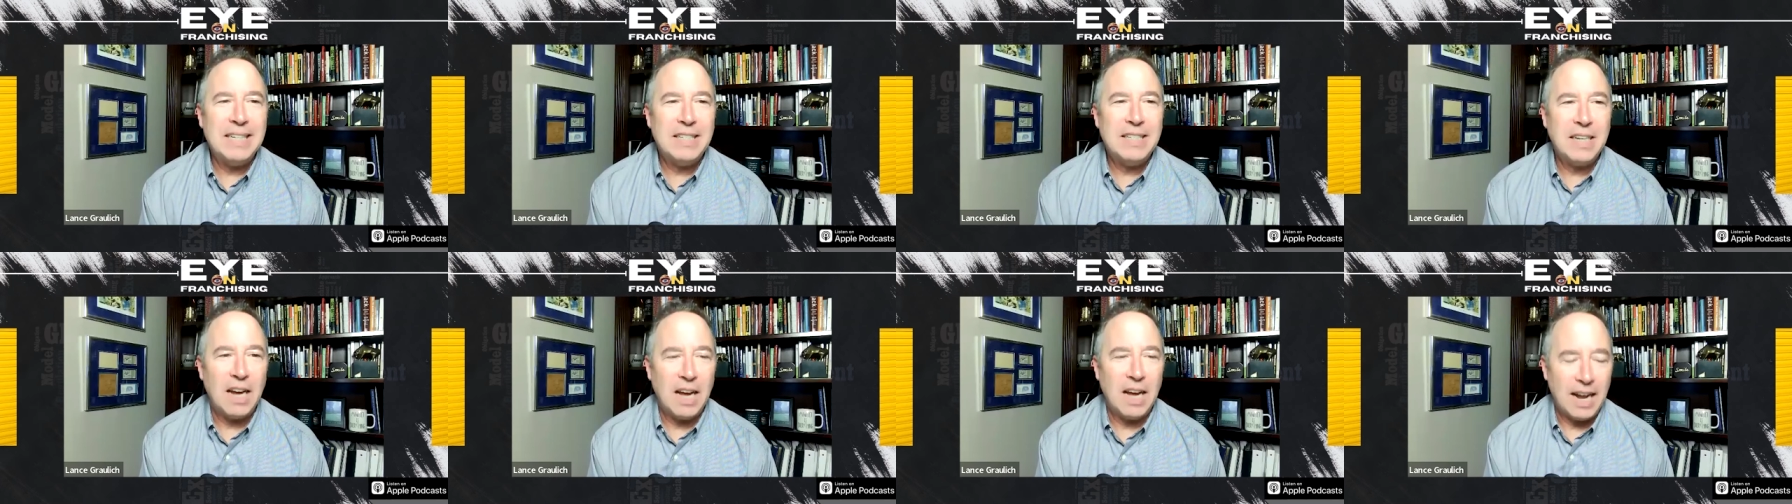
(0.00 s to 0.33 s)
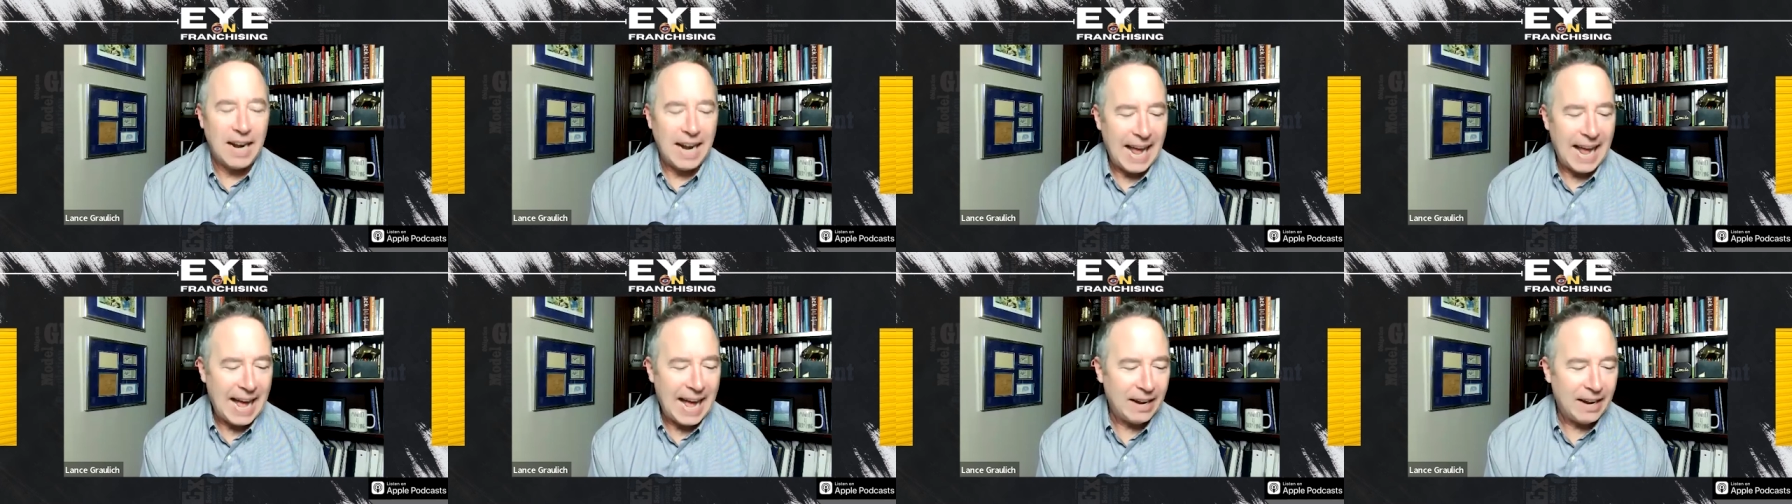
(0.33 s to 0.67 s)
Todd,
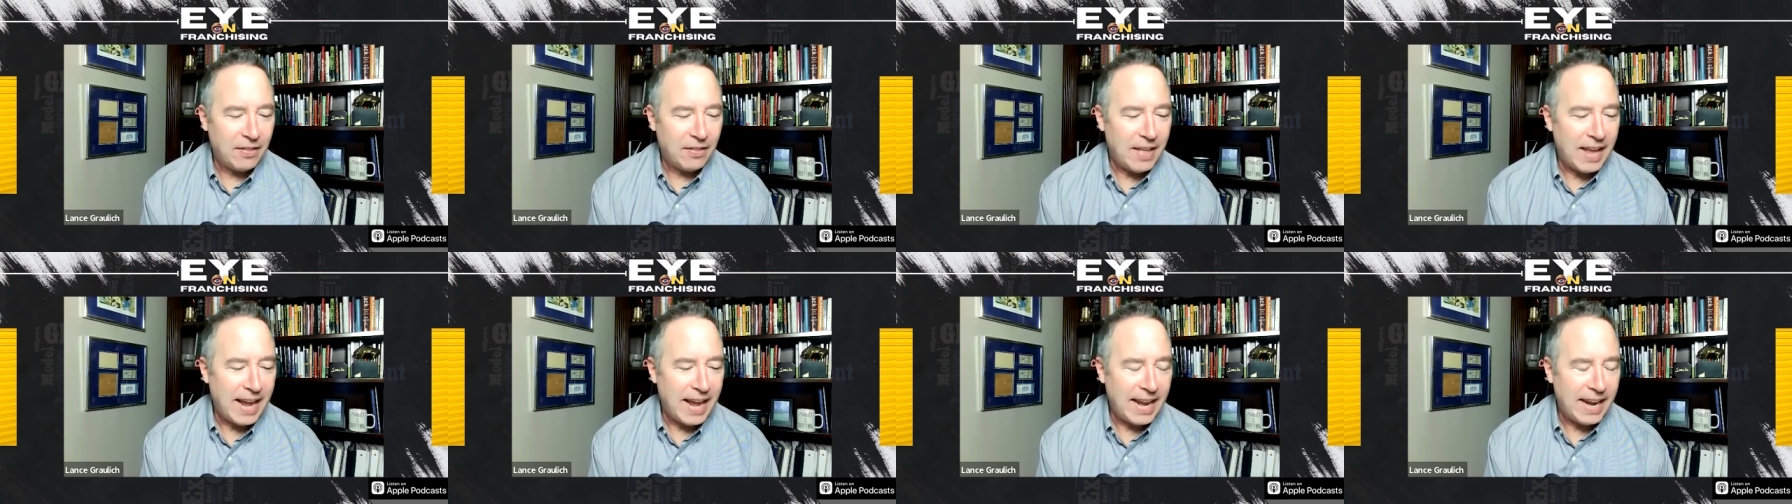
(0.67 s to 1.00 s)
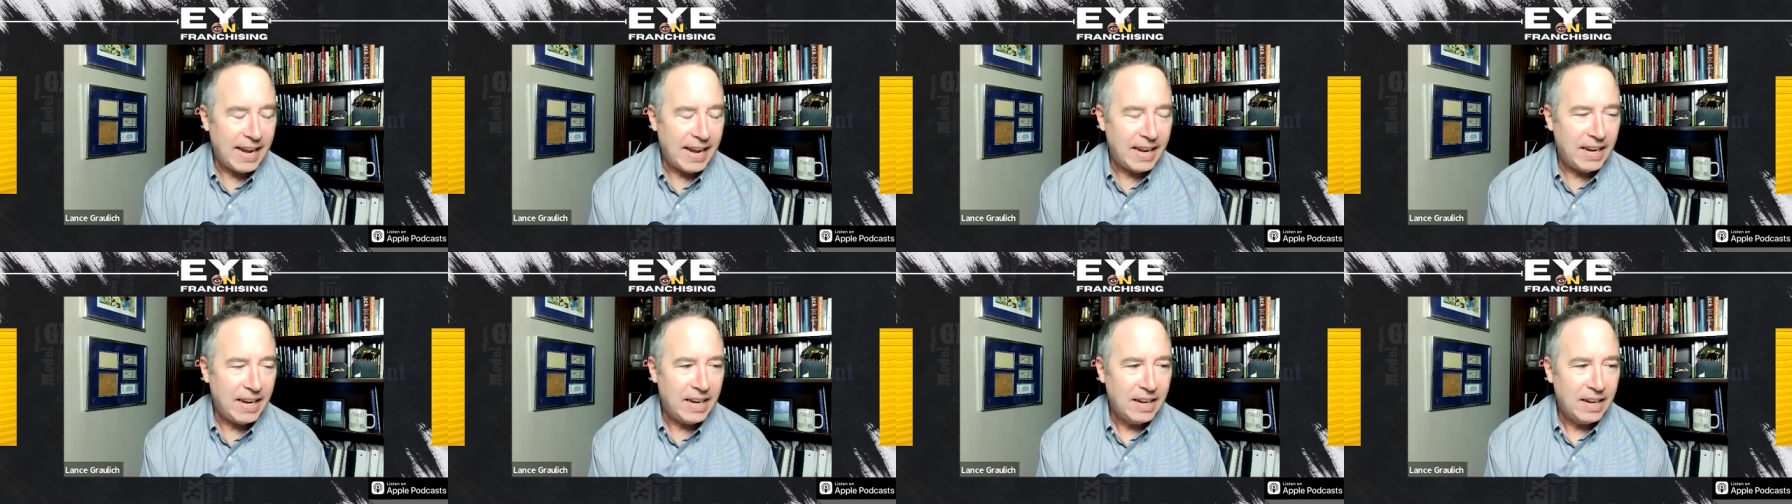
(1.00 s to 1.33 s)
how did
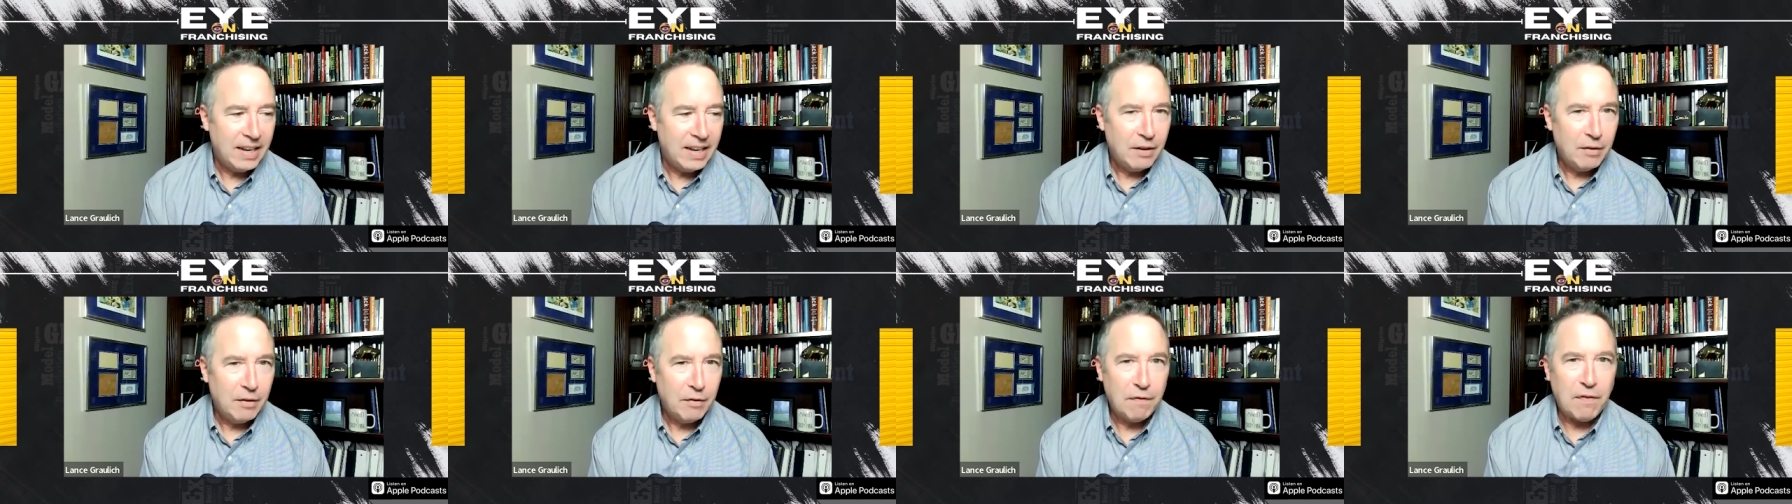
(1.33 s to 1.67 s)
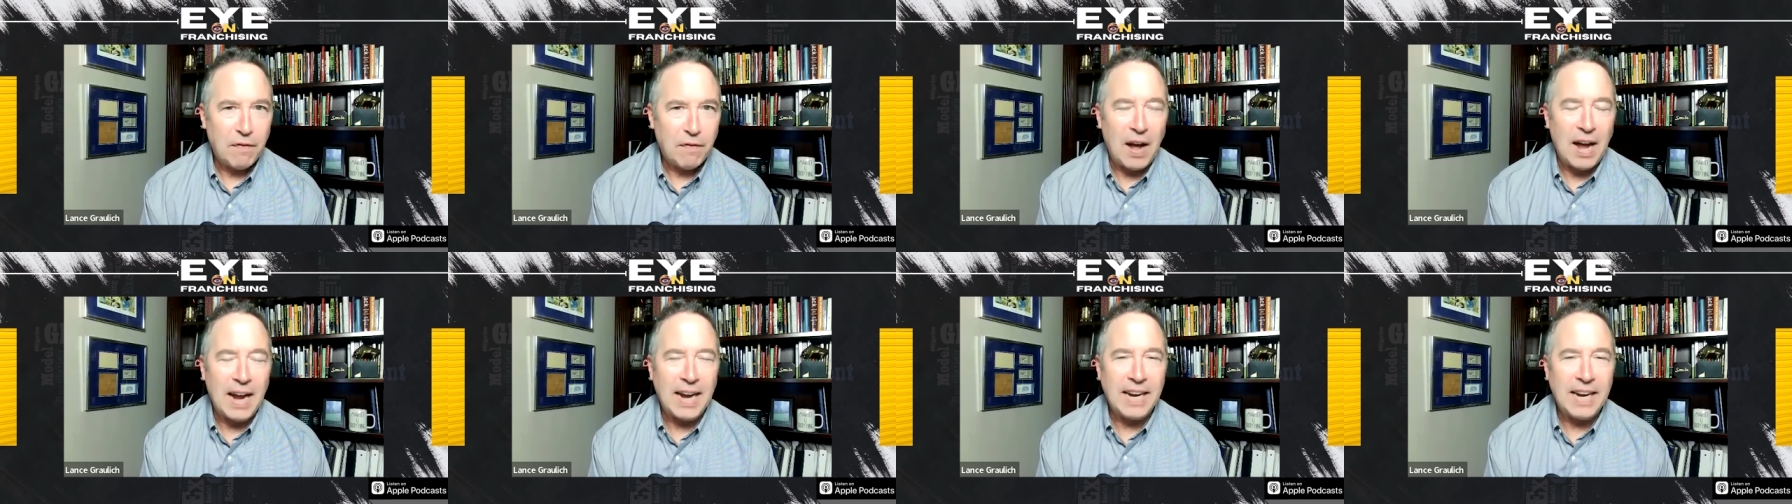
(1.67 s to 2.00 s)
they
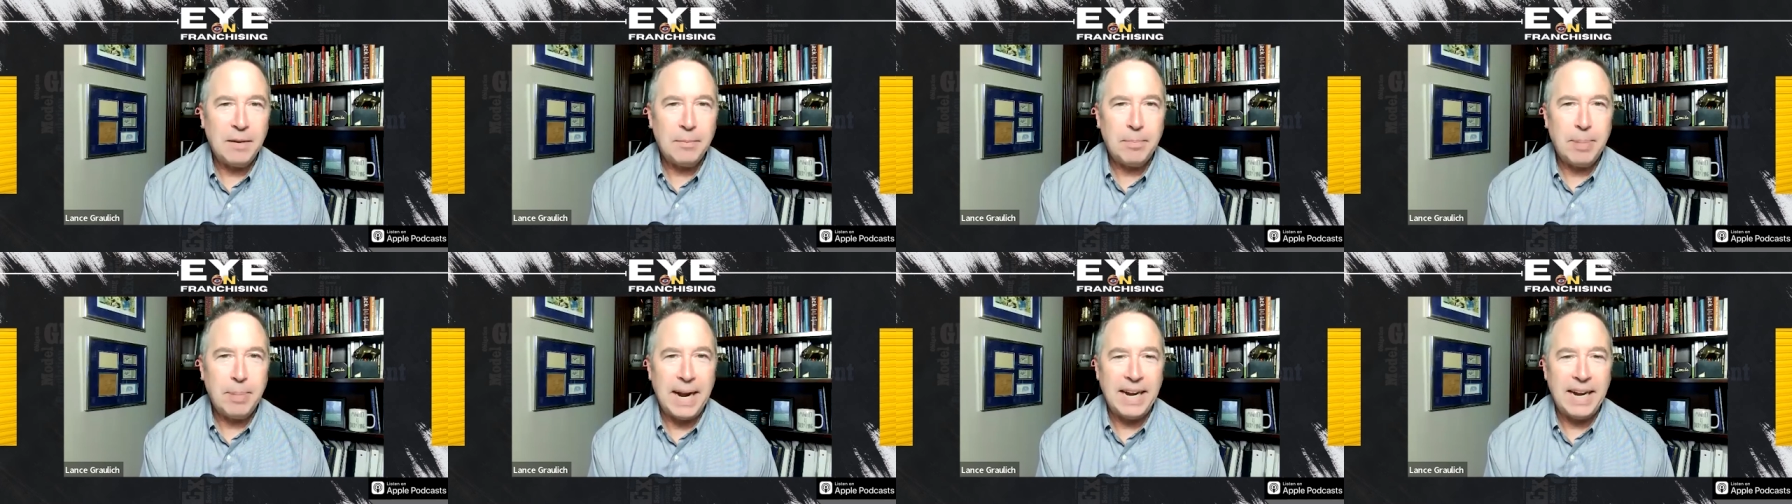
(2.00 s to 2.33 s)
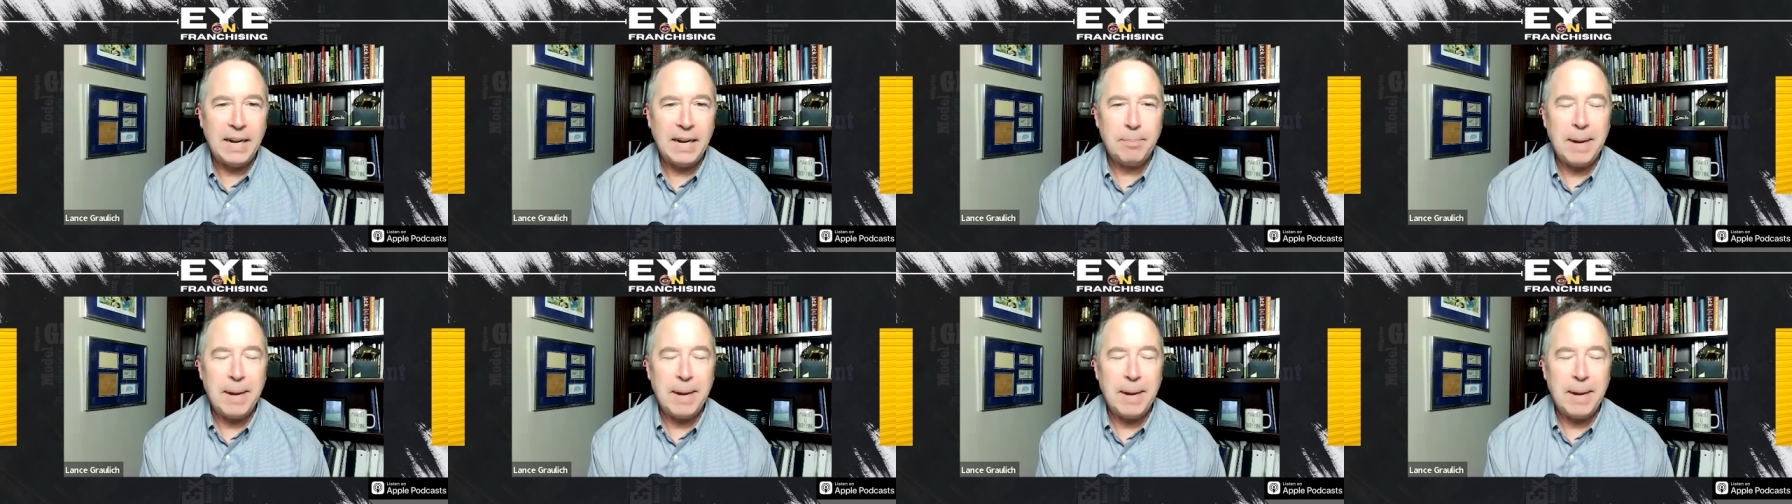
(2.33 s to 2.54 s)
find painting,